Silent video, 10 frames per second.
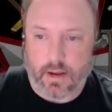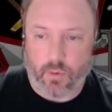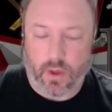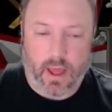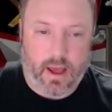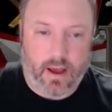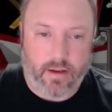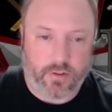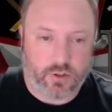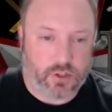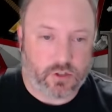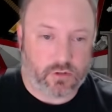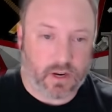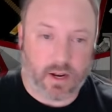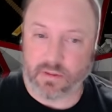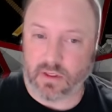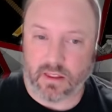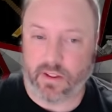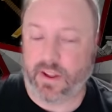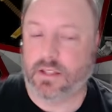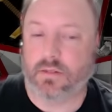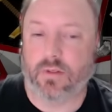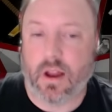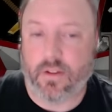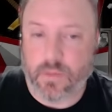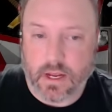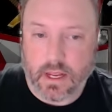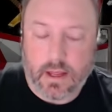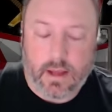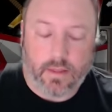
We have just straight up lethal hits for everybody.